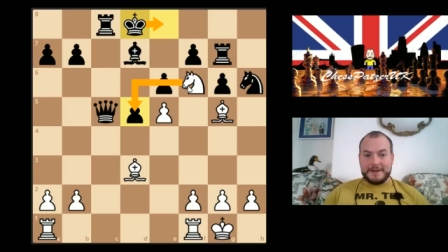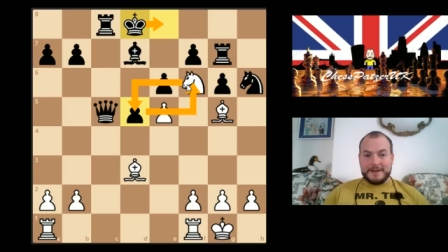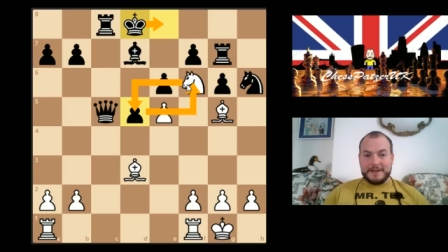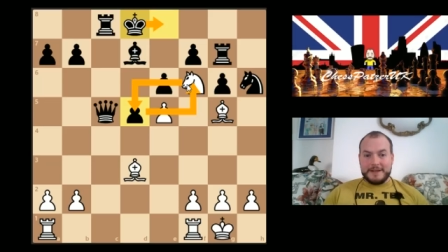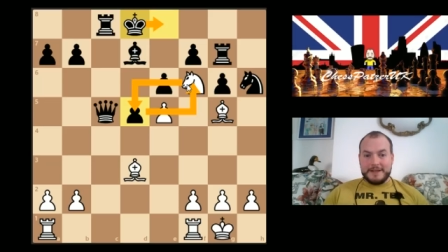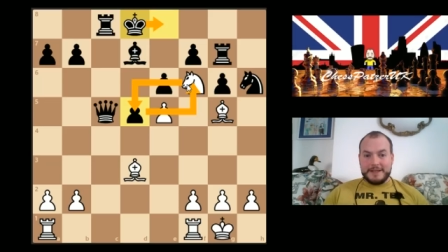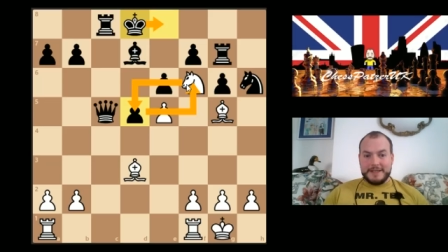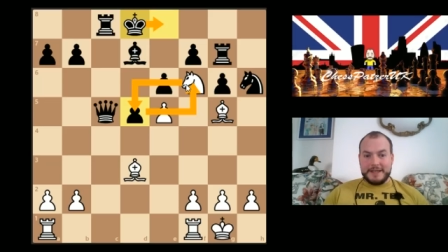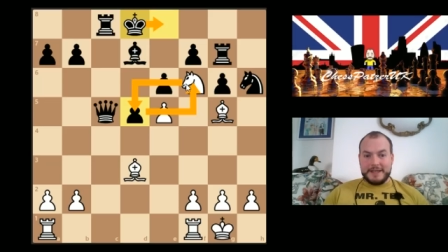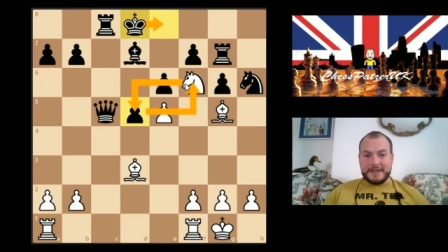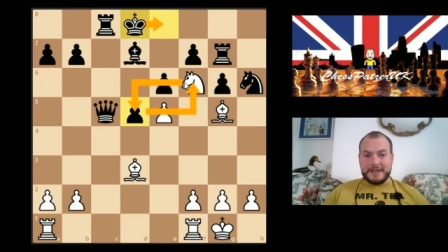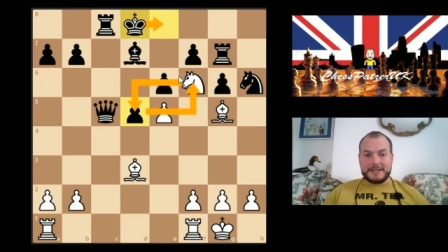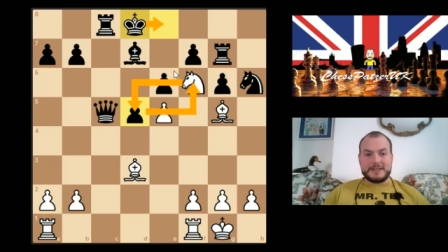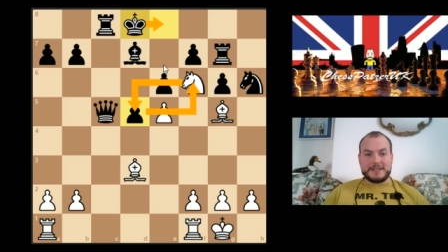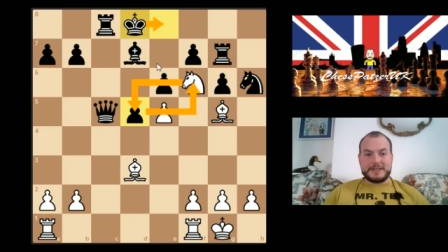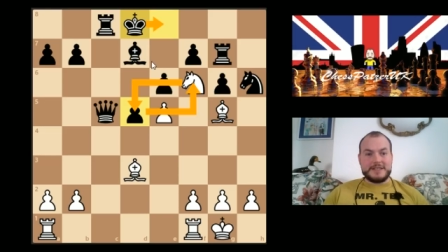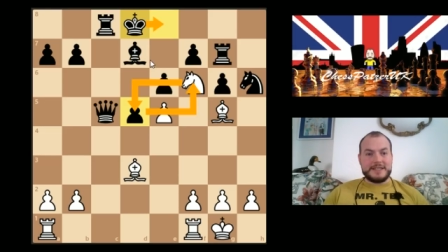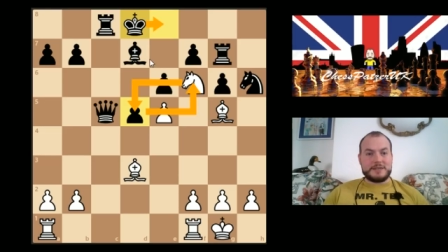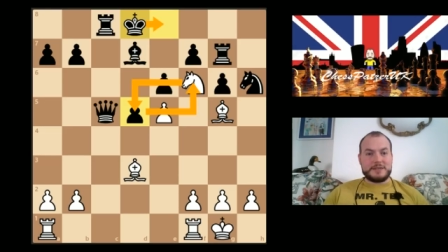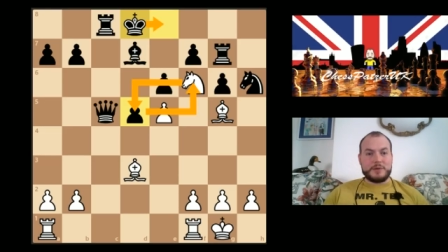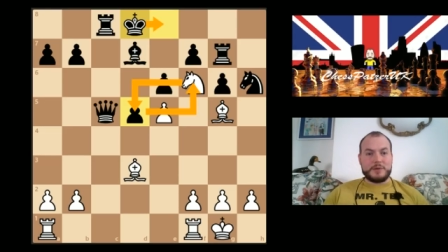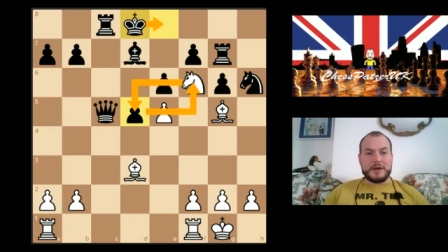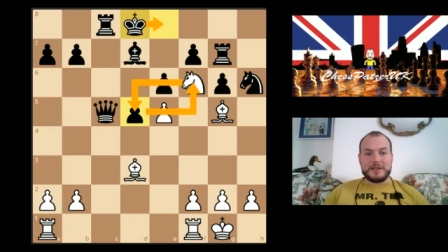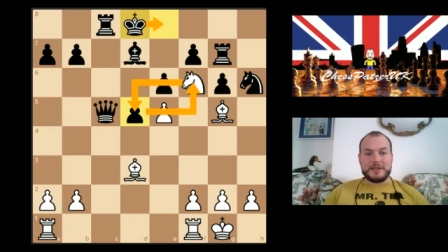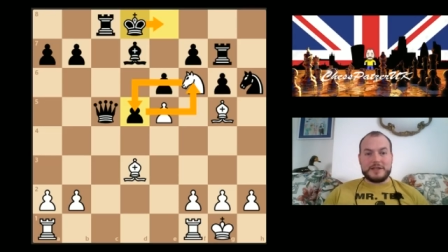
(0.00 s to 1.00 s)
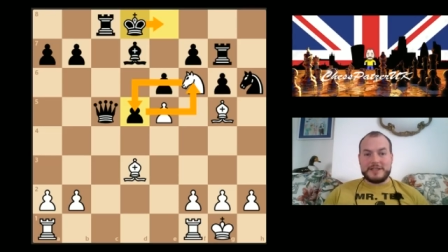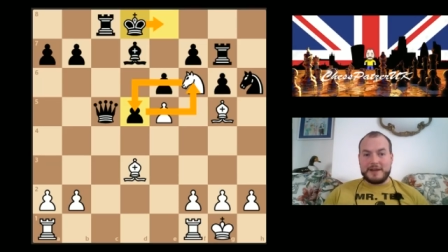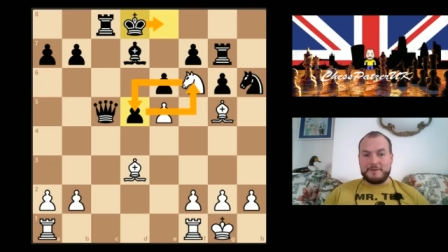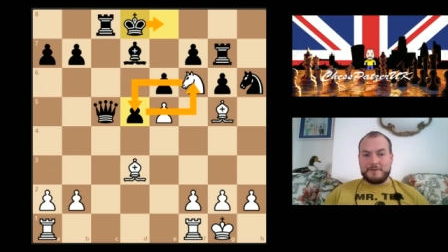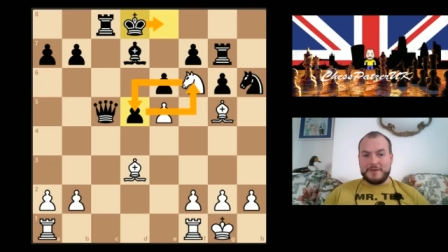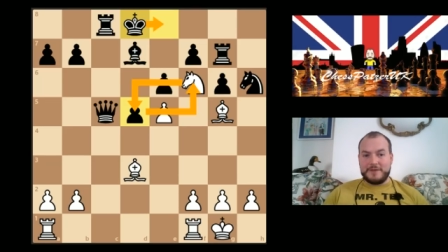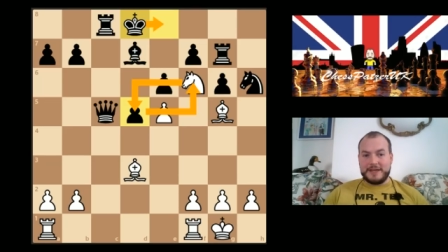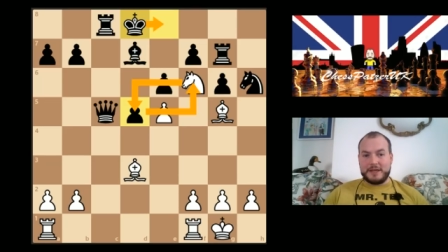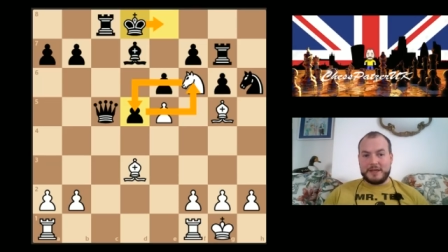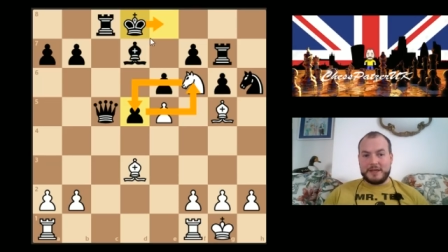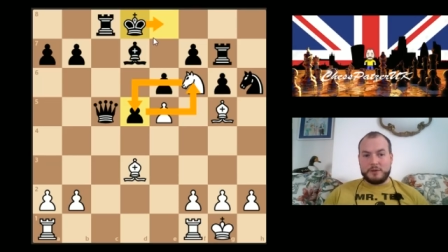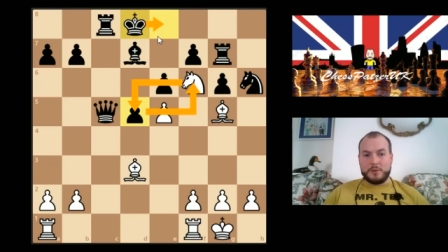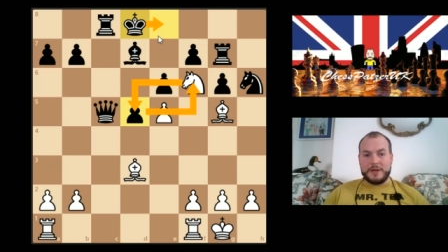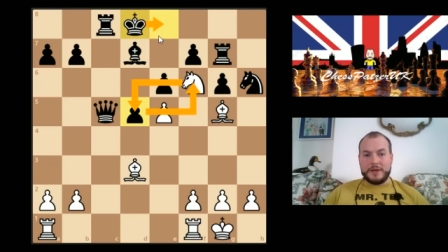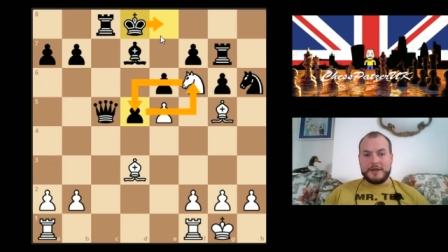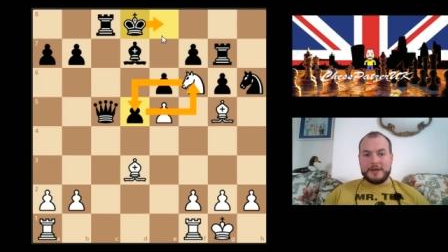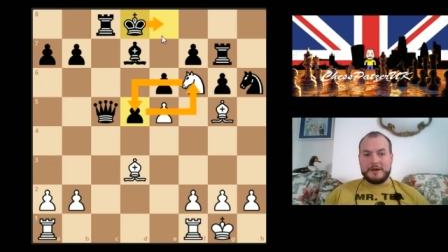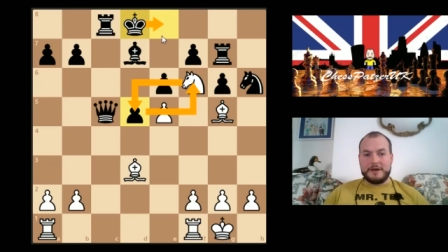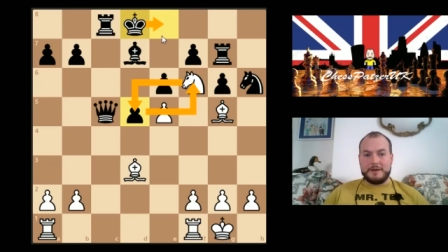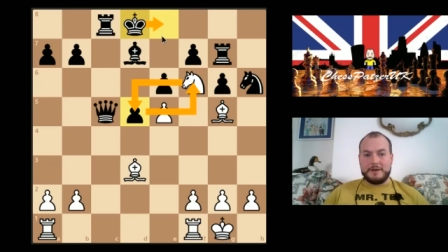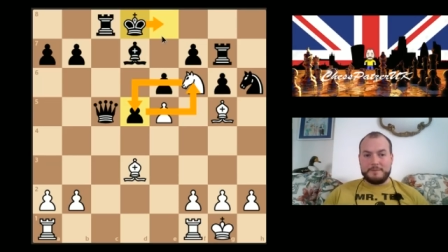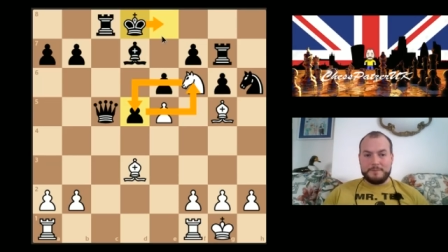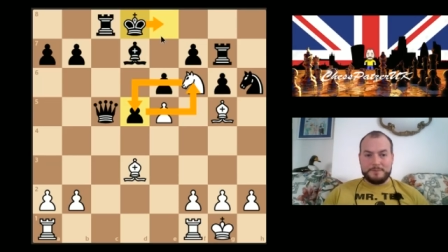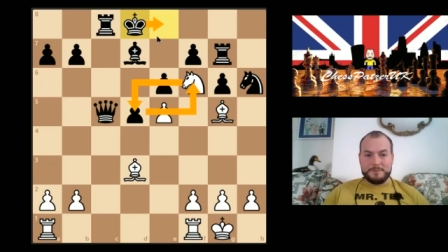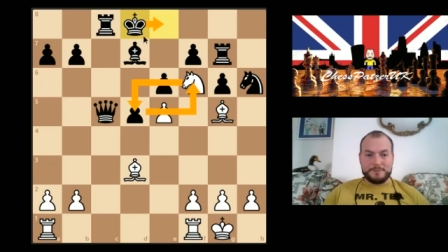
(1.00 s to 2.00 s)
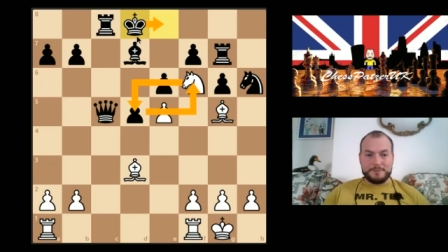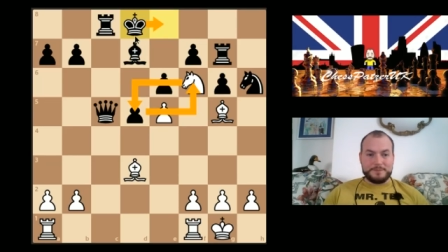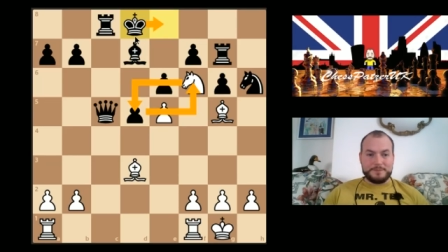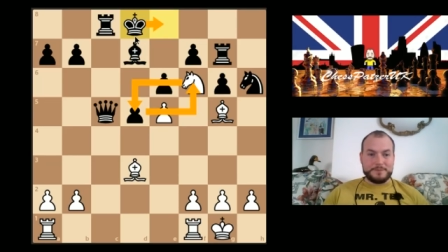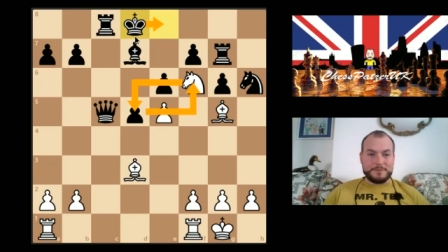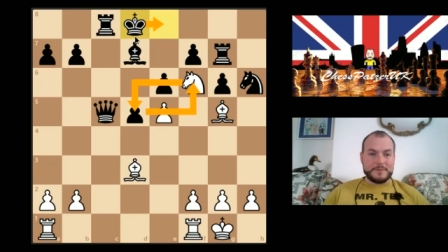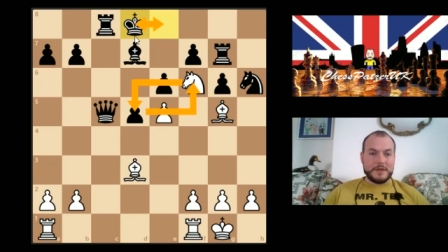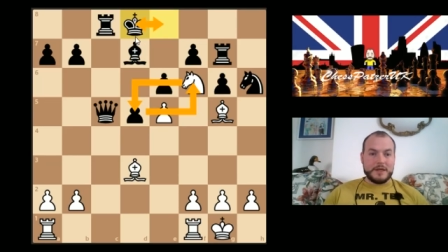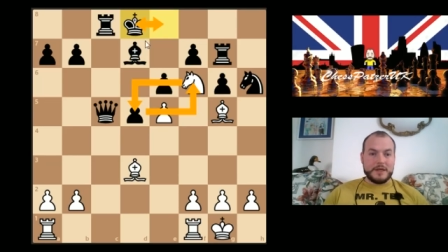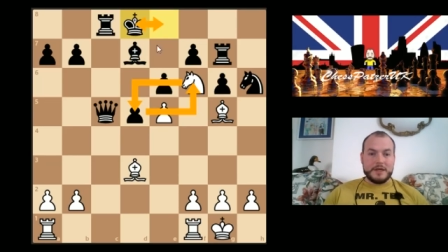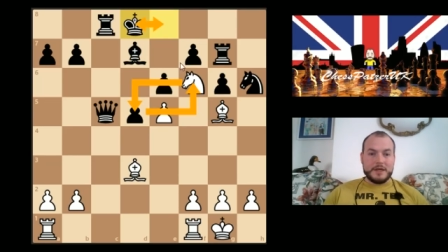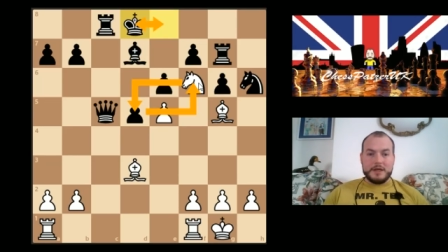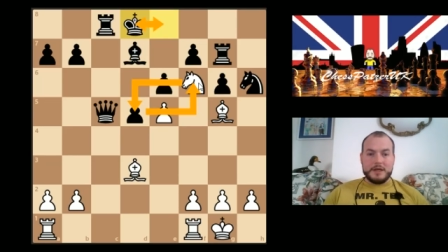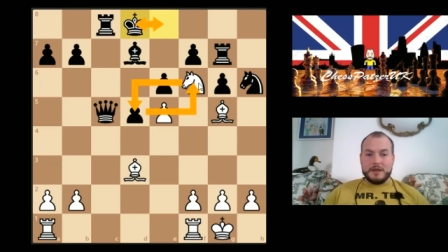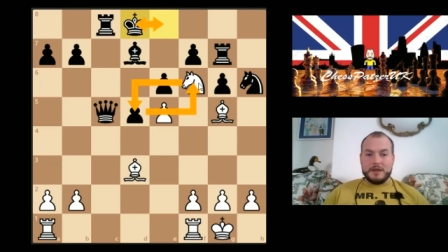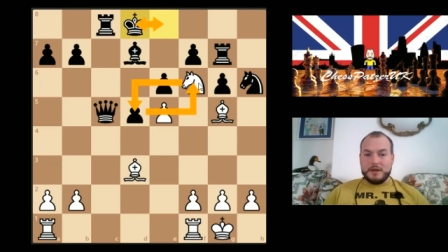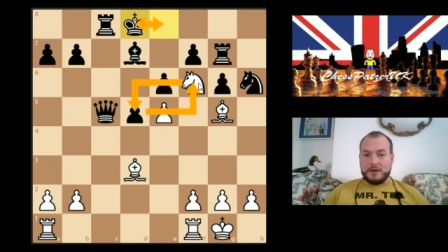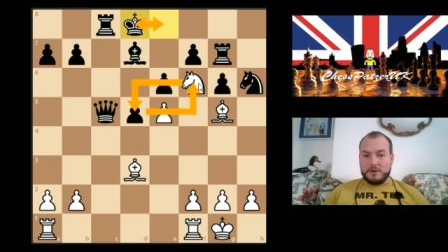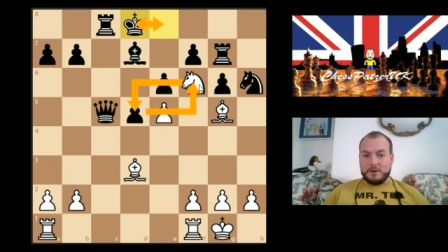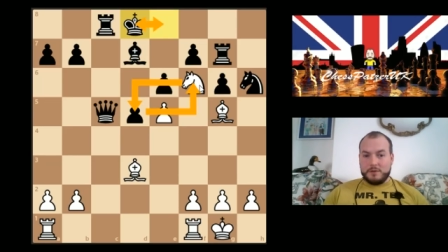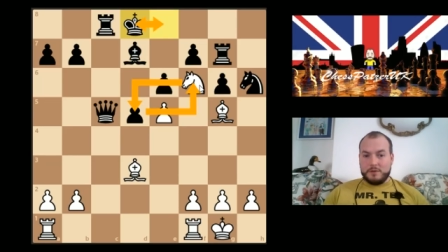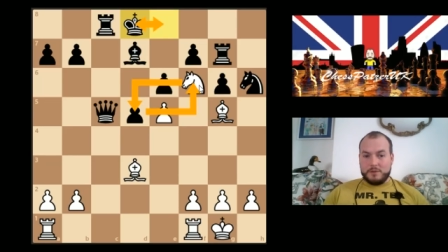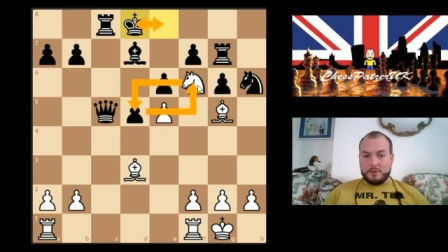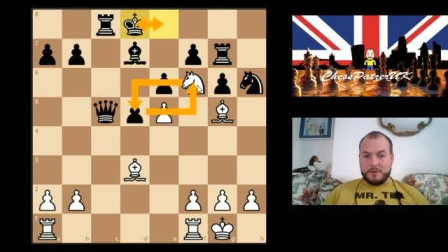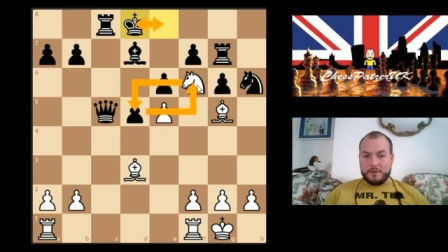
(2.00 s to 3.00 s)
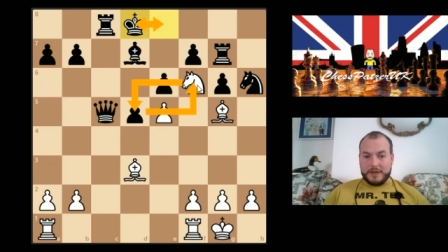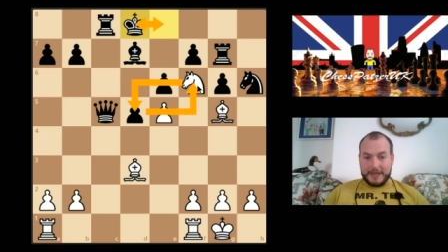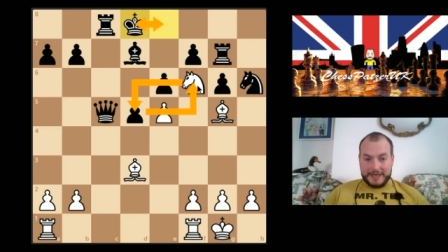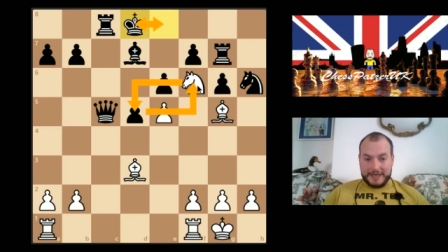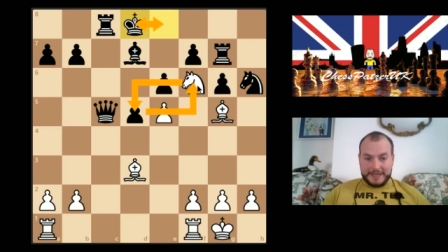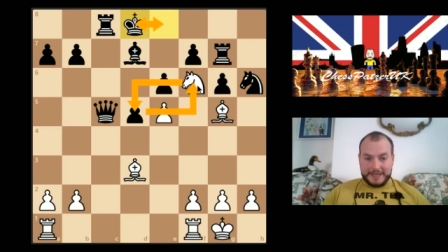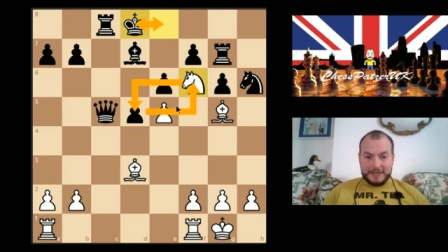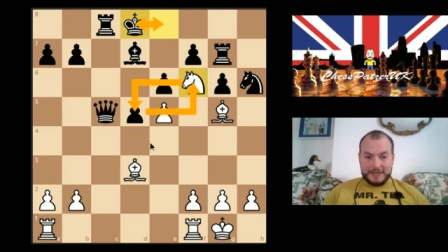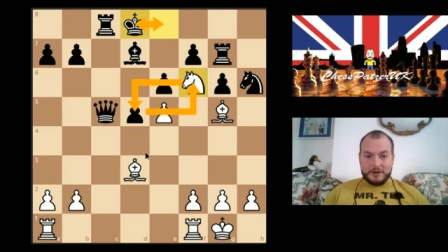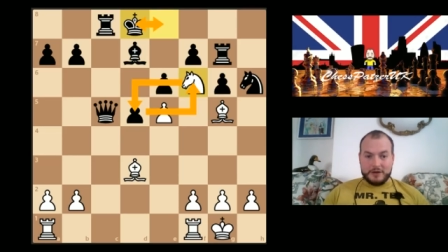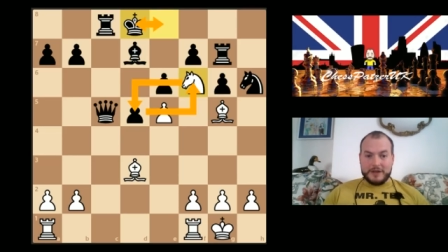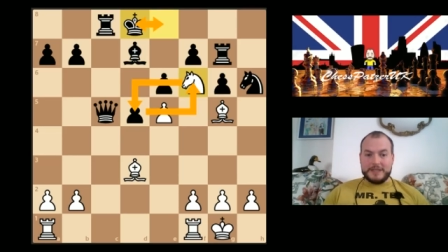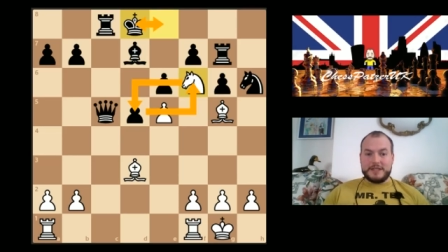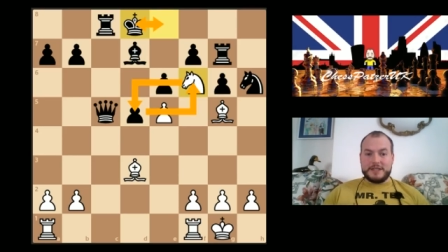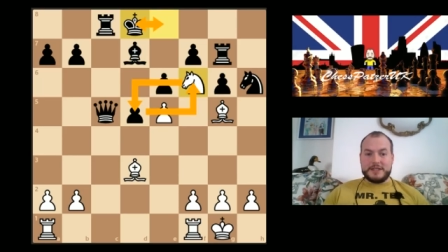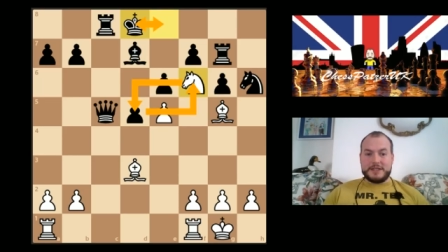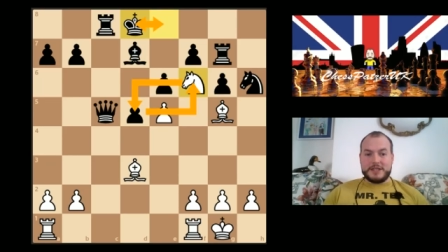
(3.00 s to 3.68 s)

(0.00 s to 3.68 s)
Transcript: Yeah, because this way I'm definitely going to win an in knight